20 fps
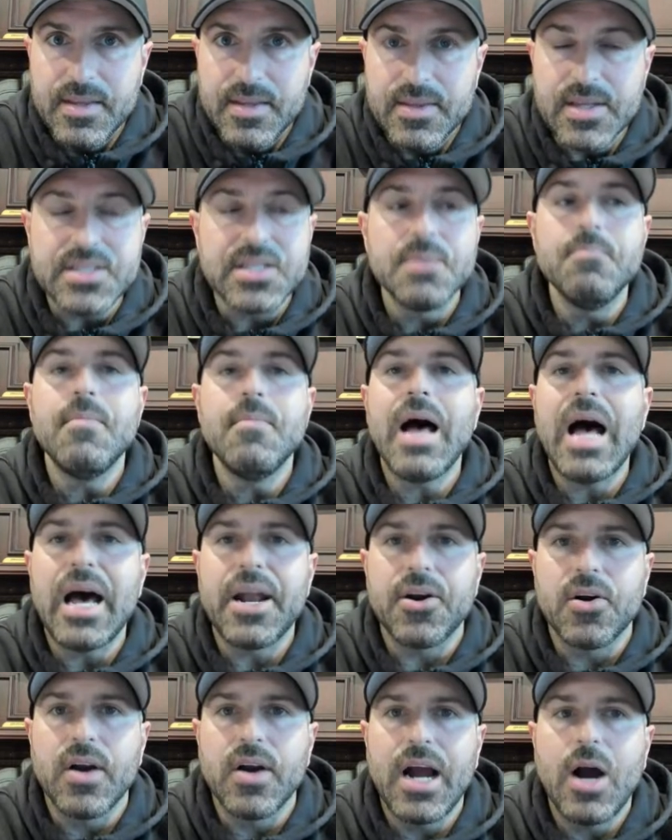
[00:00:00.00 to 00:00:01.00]
doesn't
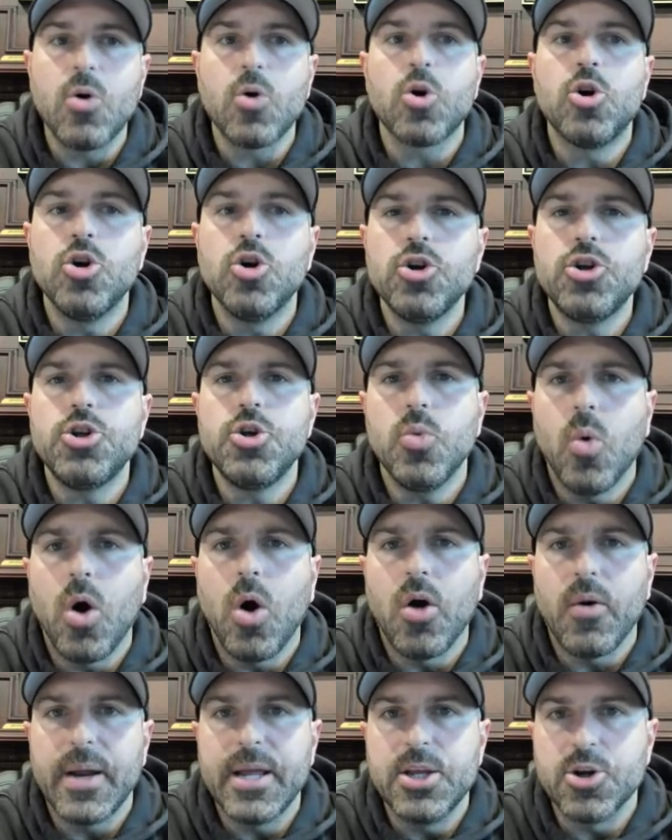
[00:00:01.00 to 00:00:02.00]
matter how good you
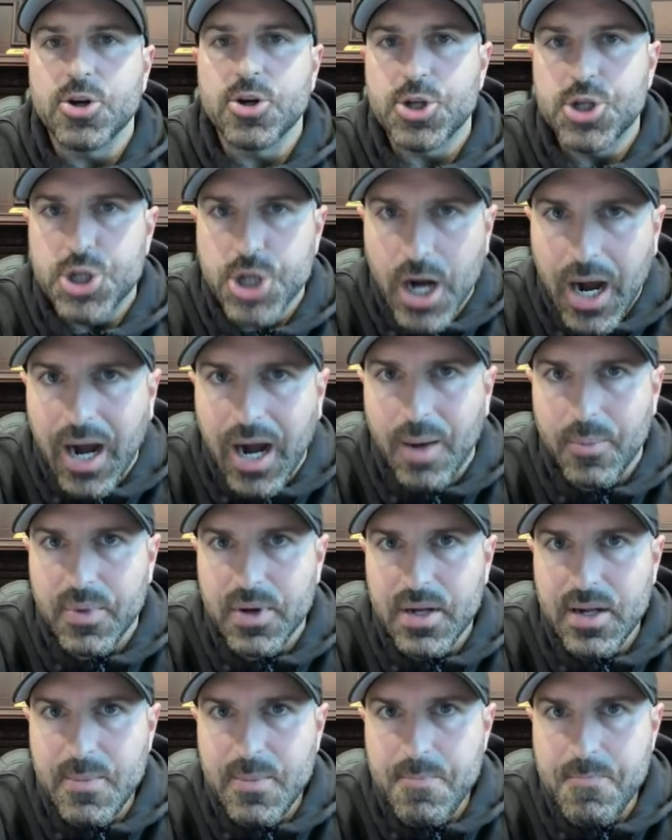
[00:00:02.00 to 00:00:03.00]
are at your
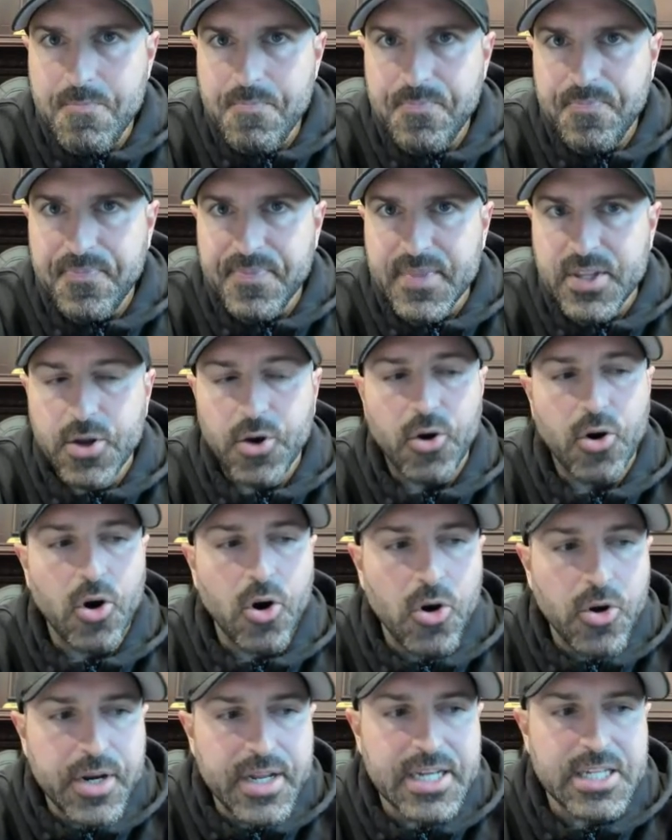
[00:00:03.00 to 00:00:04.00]
job, your
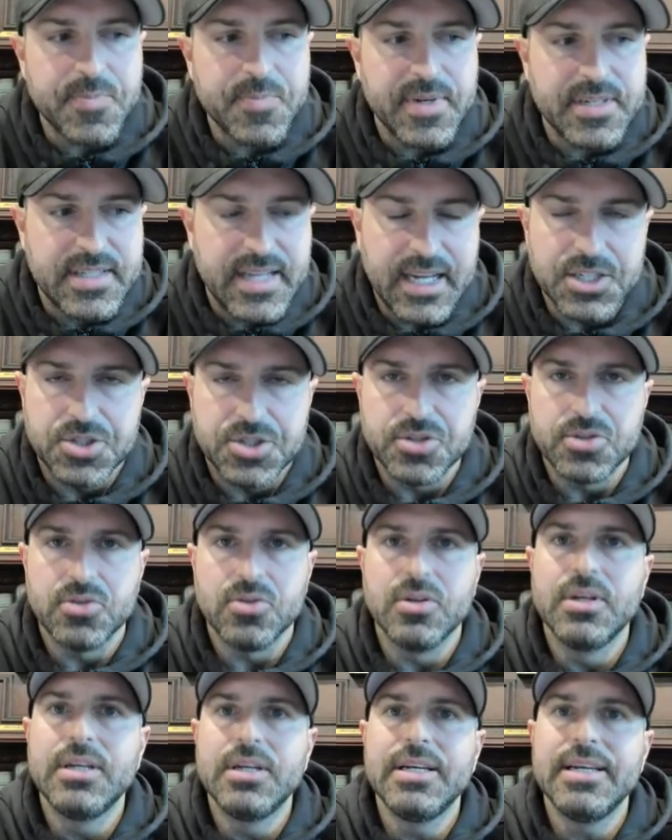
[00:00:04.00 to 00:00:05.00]
earnings
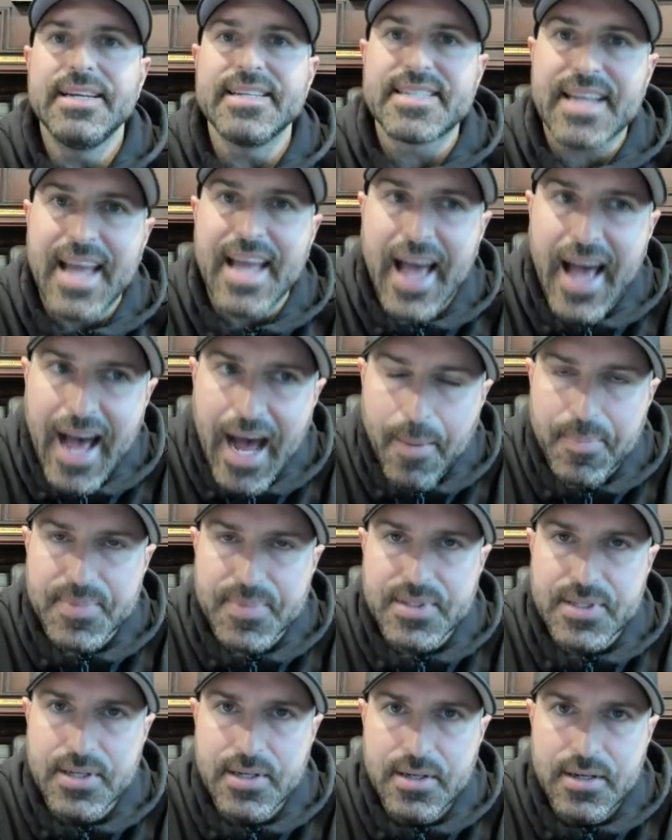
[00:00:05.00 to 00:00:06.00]
potential is
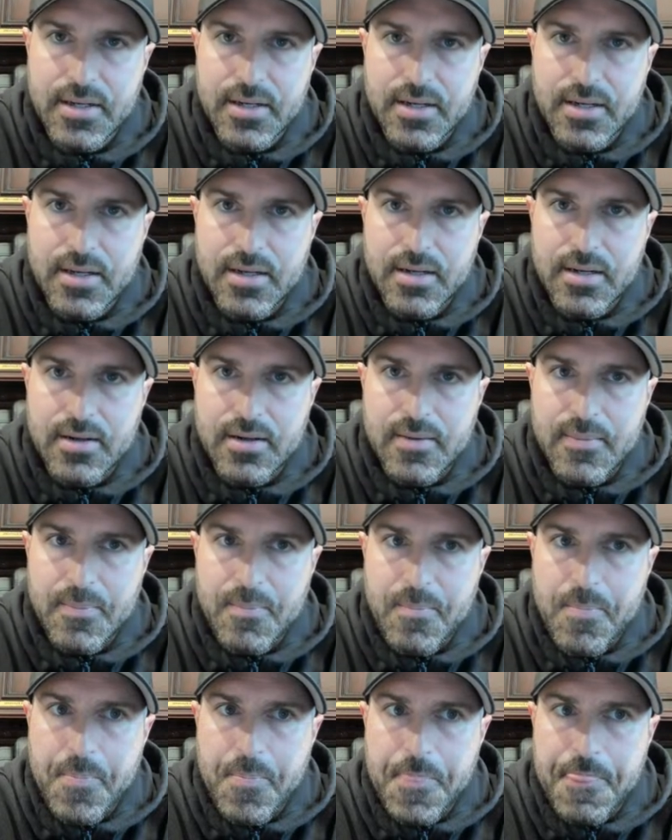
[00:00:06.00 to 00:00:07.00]
capped.
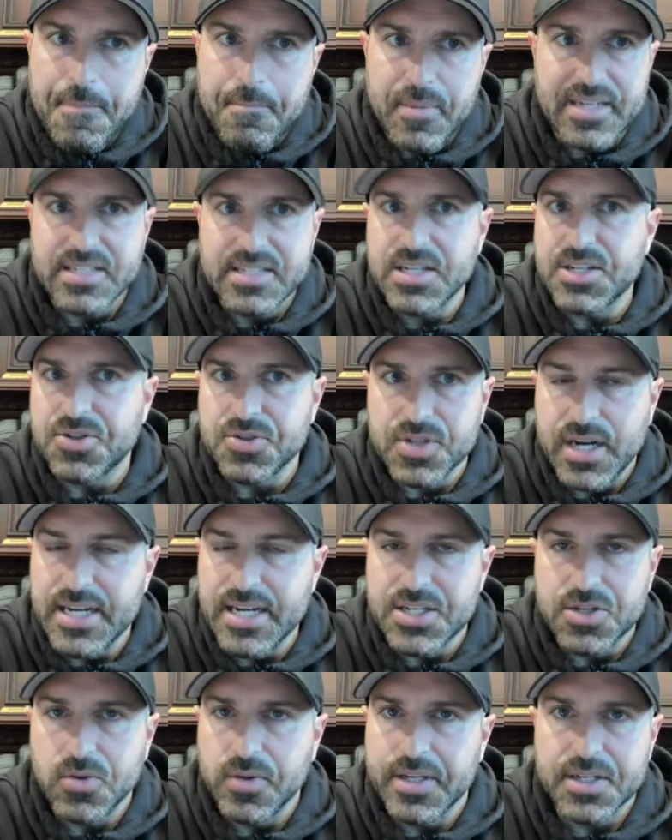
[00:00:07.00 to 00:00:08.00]
My sister's a high
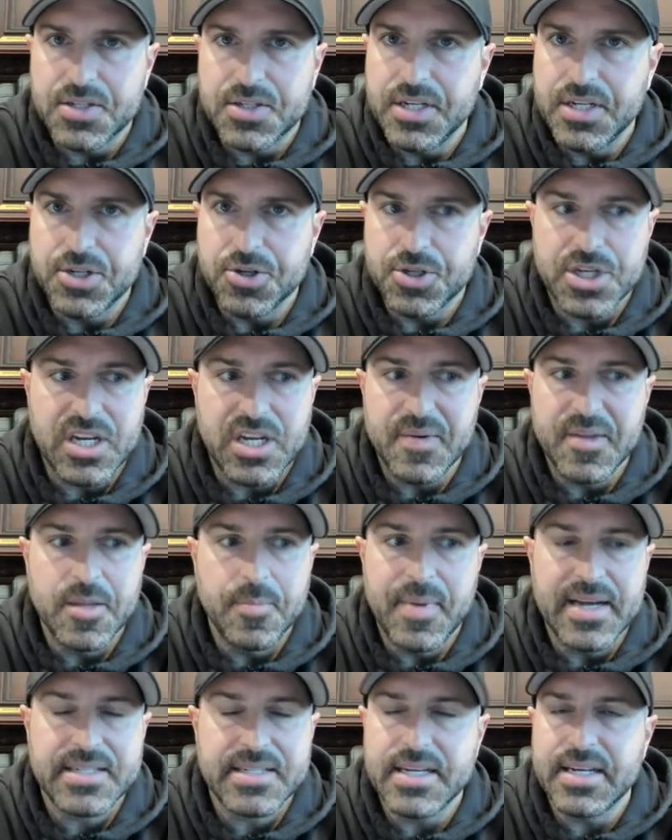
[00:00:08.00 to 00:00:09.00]
school English teacher. She could be the
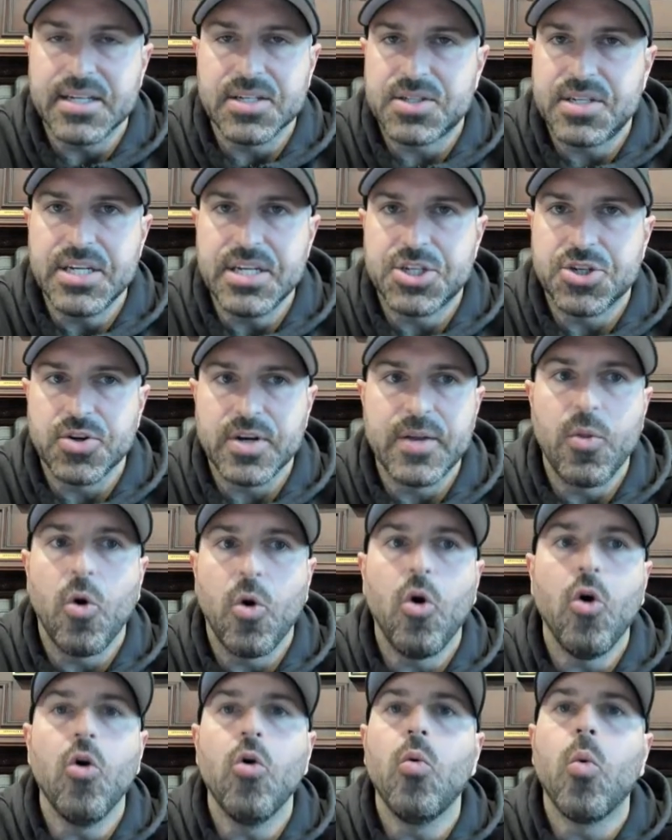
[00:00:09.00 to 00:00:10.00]
best English teacher in the
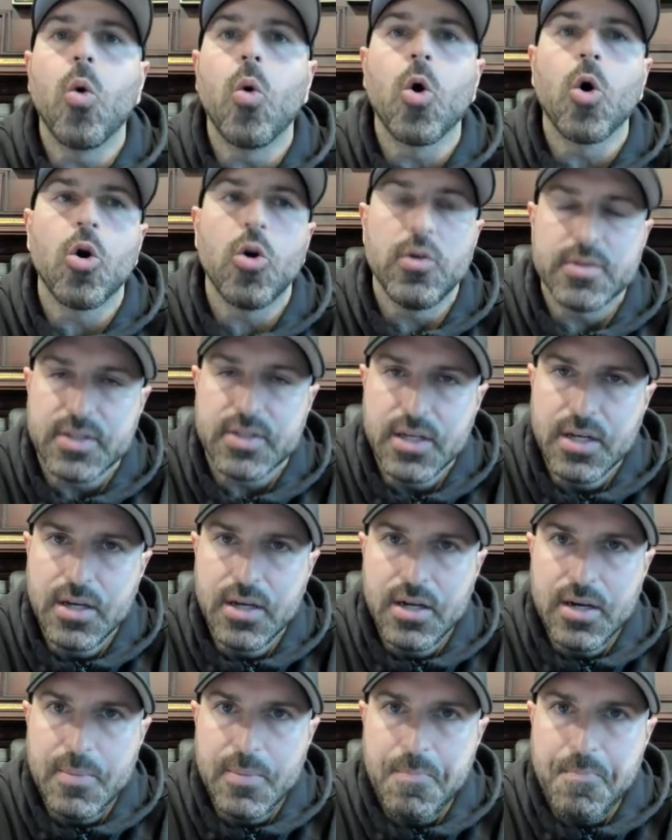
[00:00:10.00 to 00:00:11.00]
whole world.
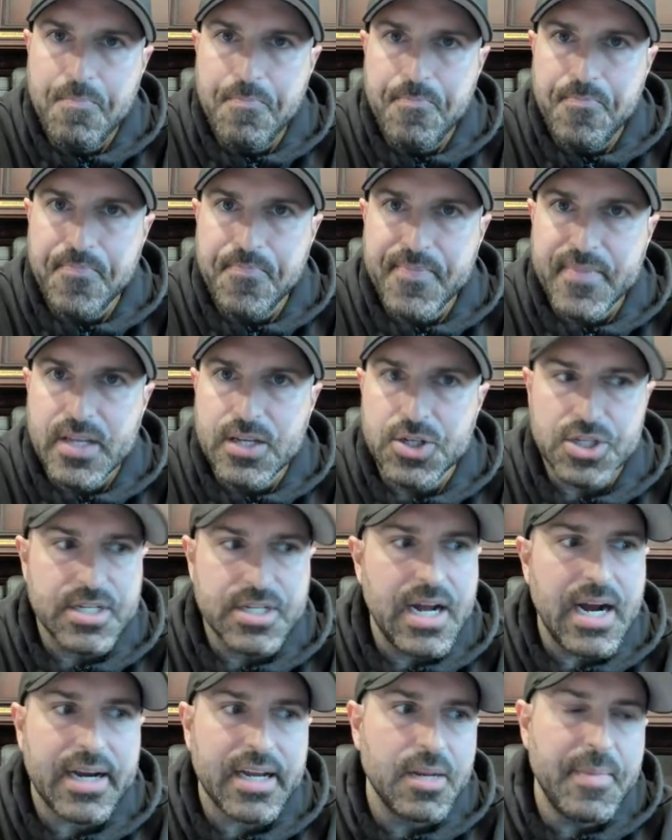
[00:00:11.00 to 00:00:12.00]
She's
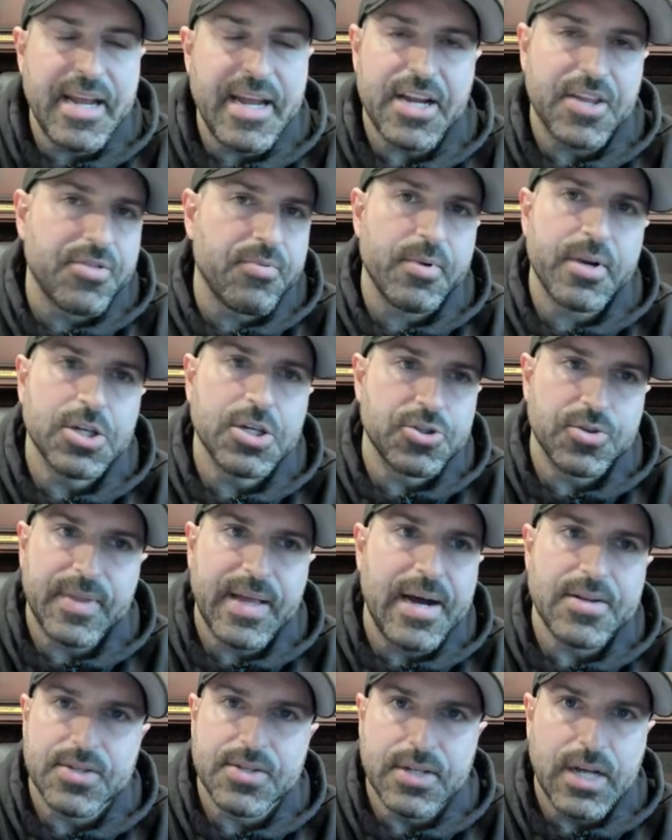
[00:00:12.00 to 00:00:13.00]
not going to make
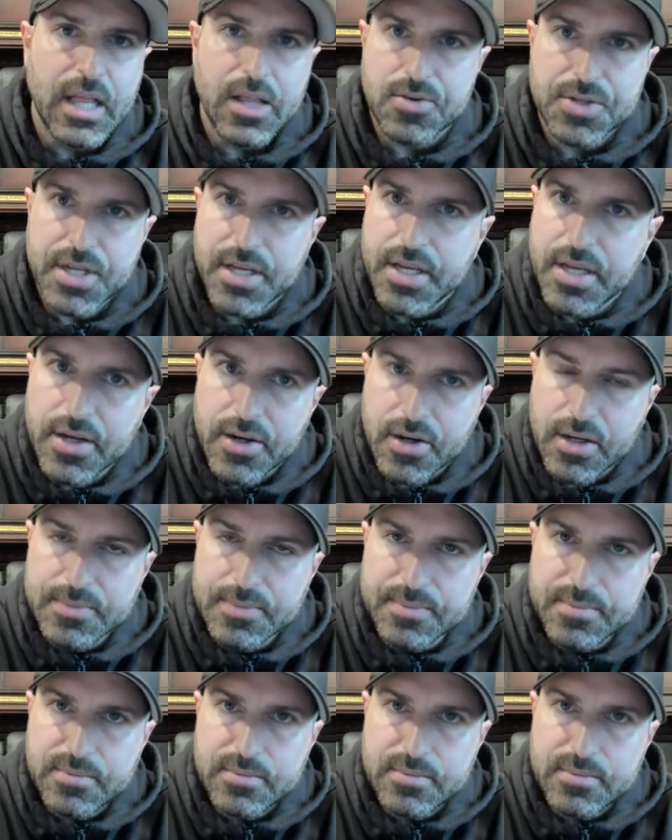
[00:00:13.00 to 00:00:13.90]
$300,000 a year.